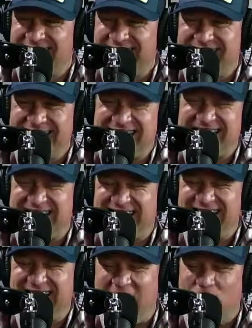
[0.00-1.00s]
16
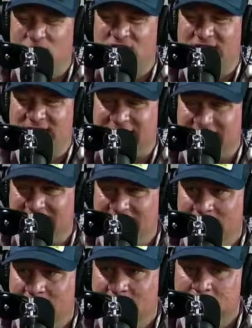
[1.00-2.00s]
hours a day
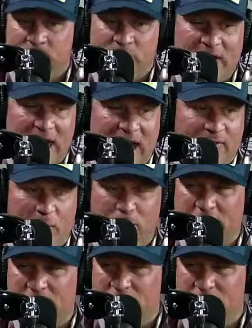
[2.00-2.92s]
that have a book of